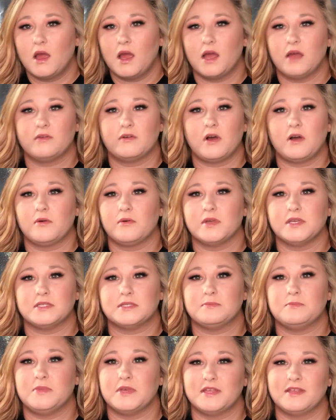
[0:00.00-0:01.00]
I've
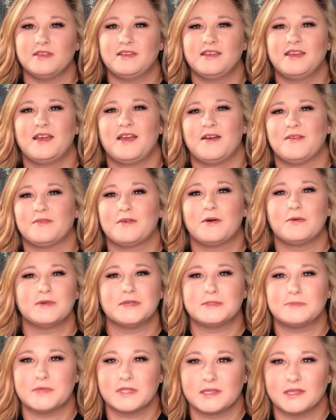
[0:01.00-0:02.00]
always been
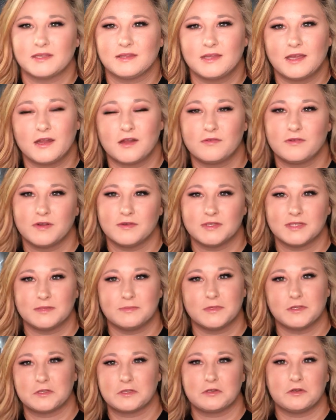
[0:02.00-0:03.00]
like that. I've always
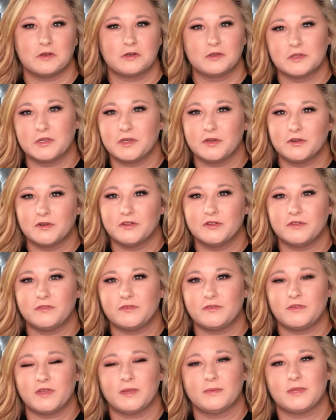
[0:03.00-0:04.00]
been the girly girl of
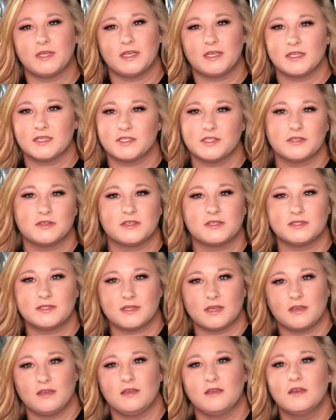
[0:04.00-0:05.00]
the family, I guess you could
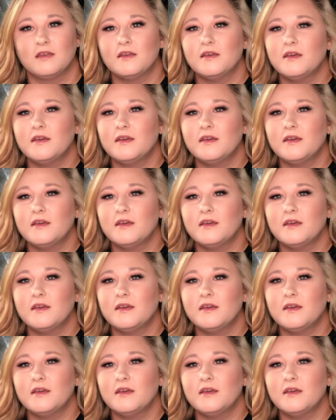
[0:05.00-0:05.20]
say.